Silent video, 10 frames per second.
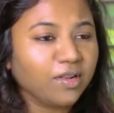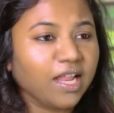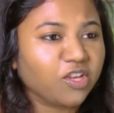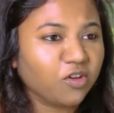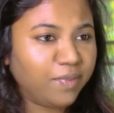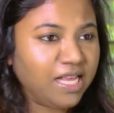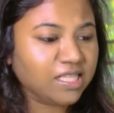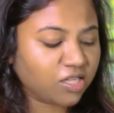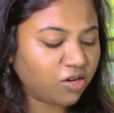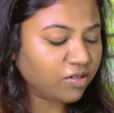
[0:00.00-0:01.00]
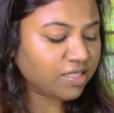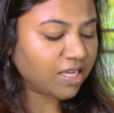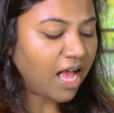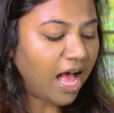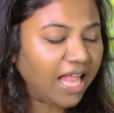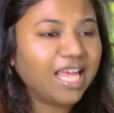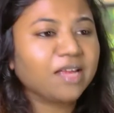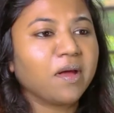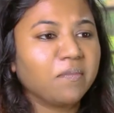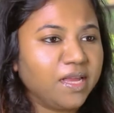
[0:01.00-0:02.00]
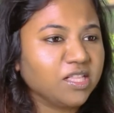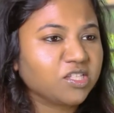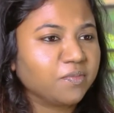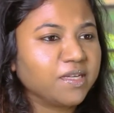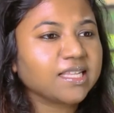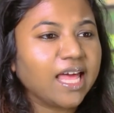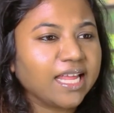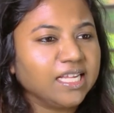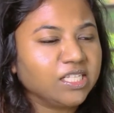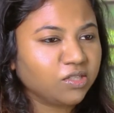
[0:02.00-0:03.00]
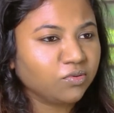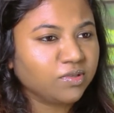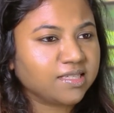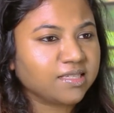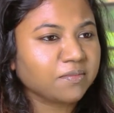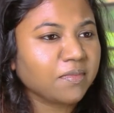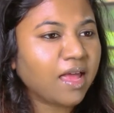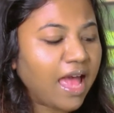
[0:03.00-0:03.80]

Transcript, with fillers: you like your beans cooked. I like my beans to be slightly toothsome